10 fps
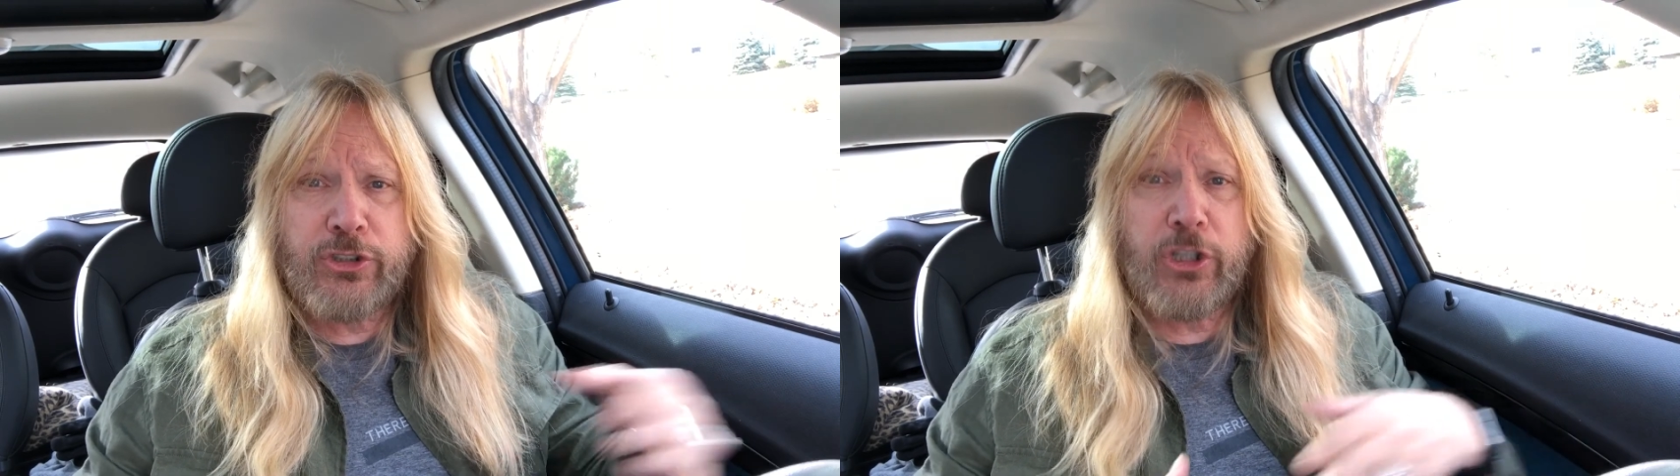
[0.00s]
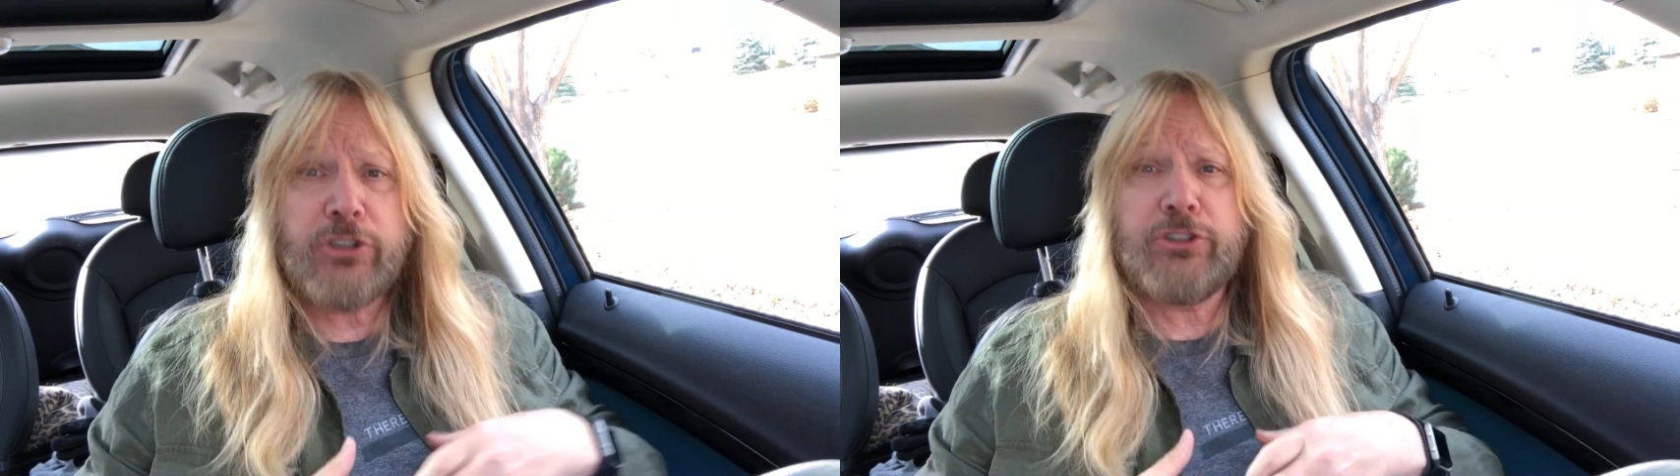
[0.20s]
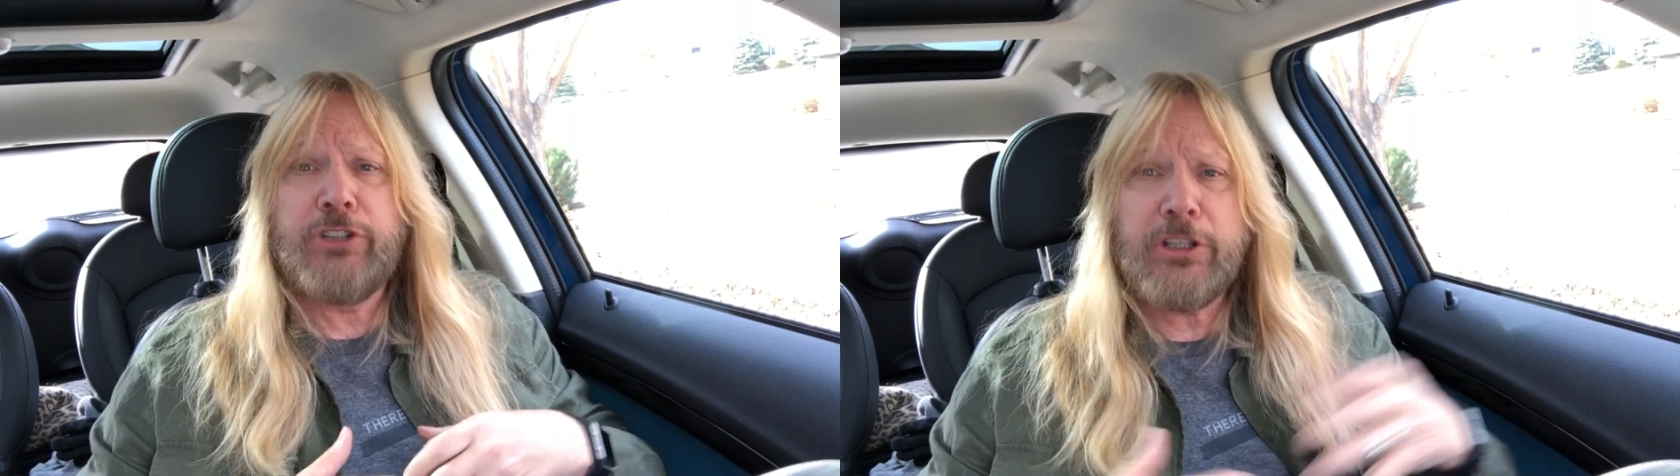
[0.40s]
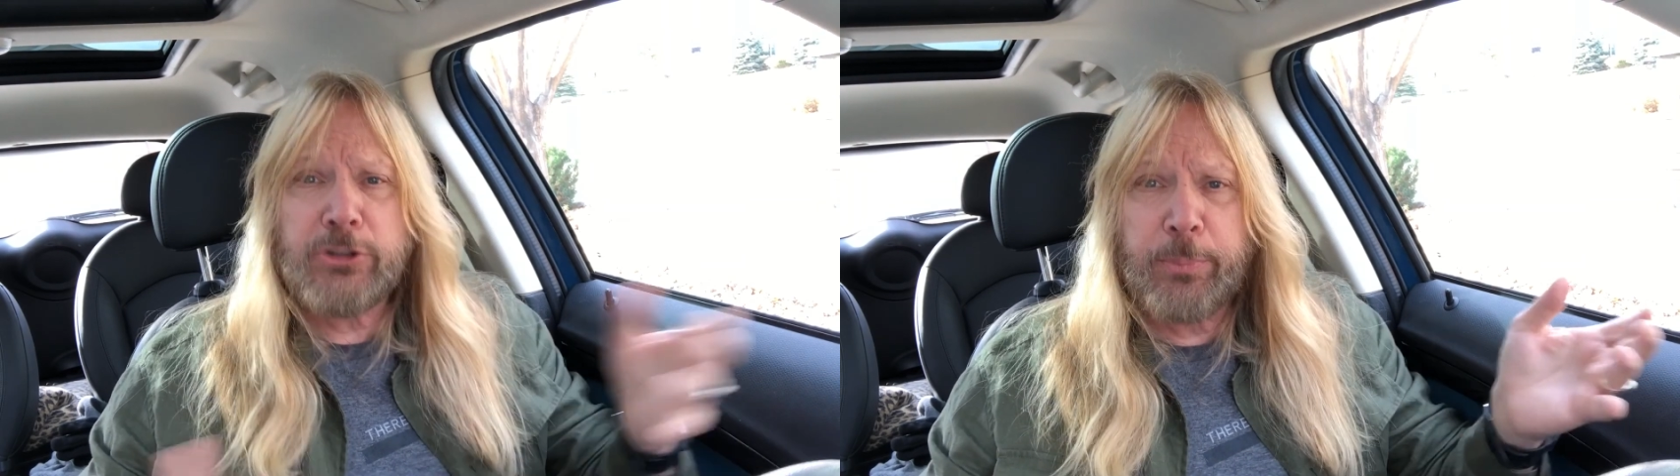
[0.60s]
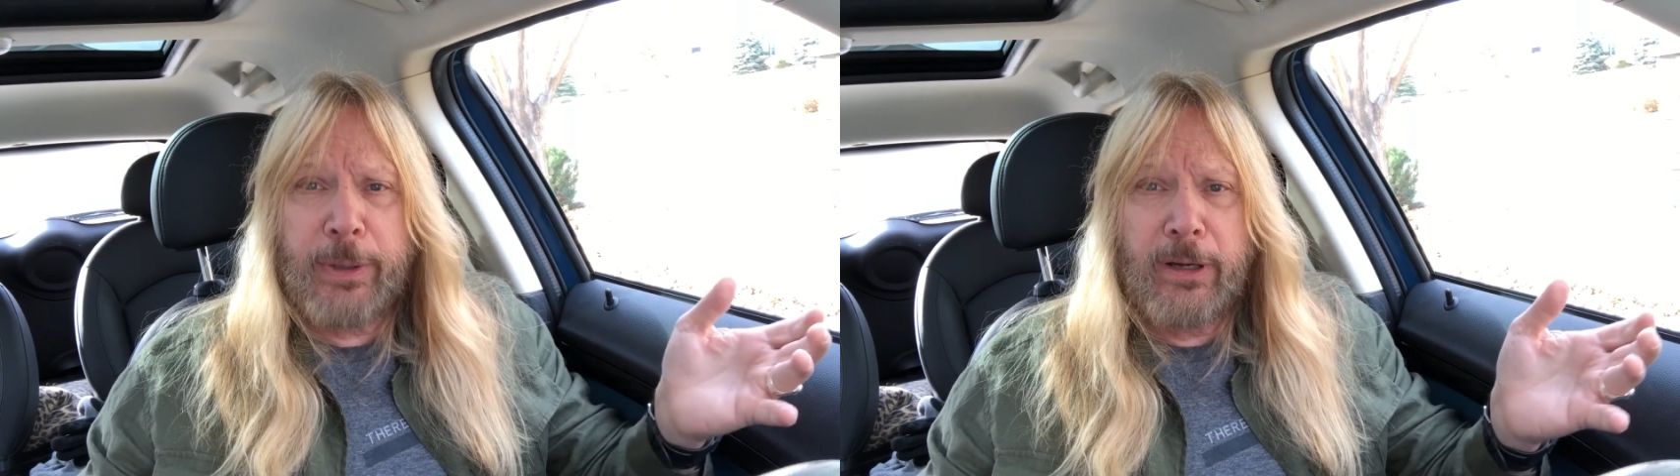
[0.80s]
just
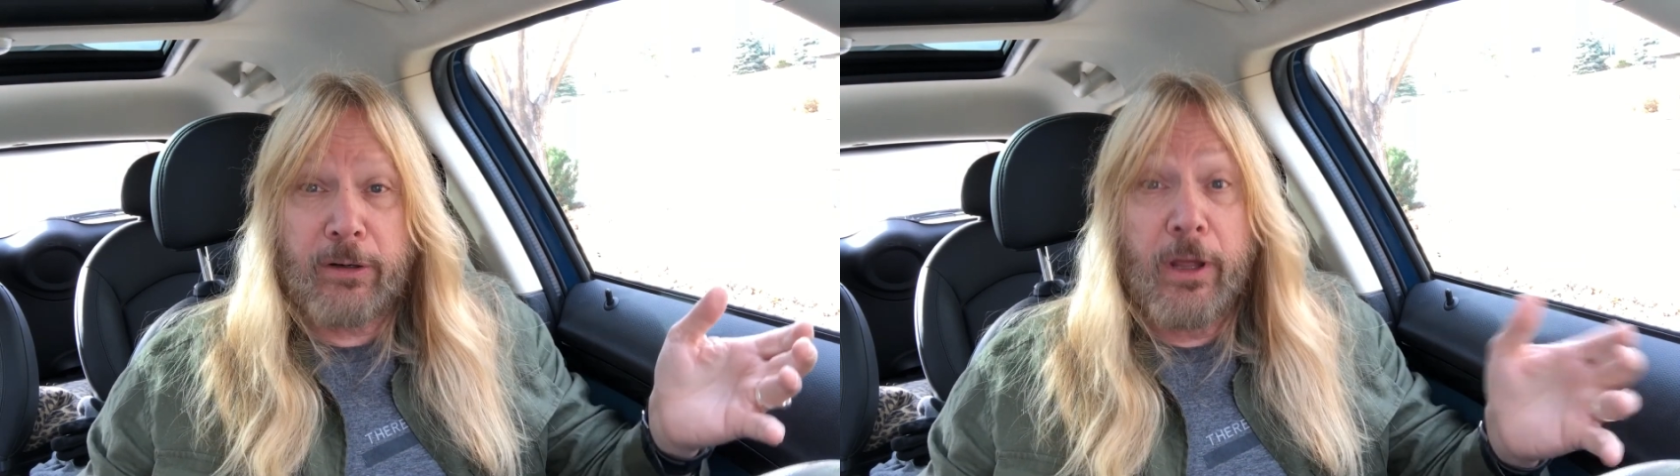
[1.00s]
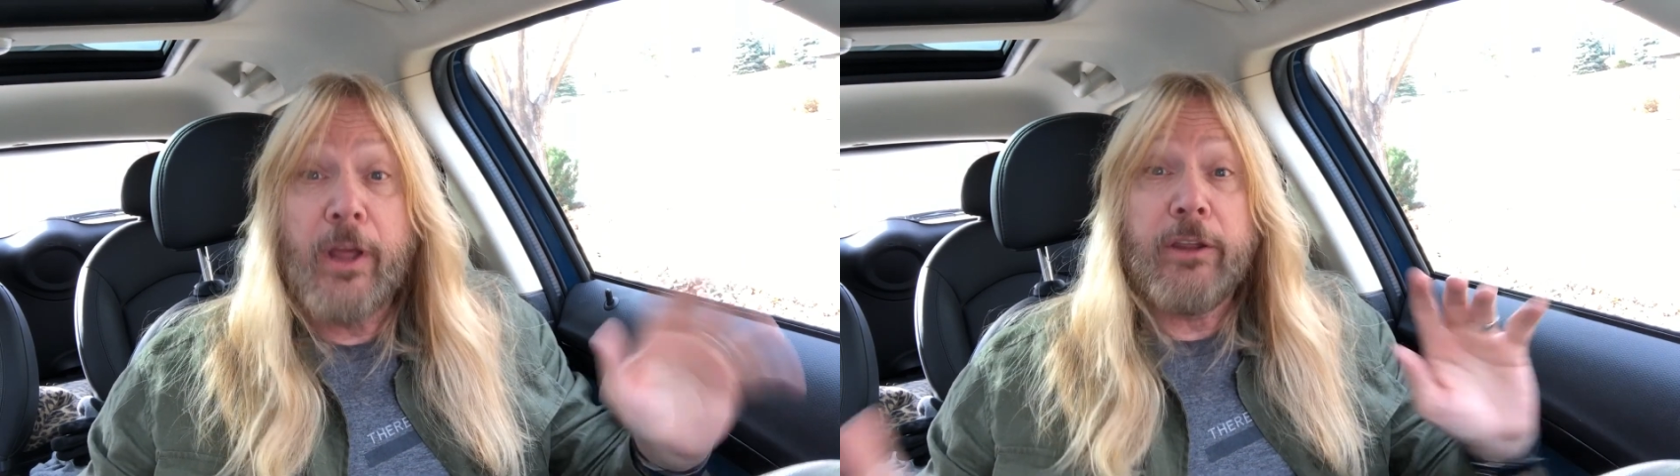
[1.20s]
disappeared?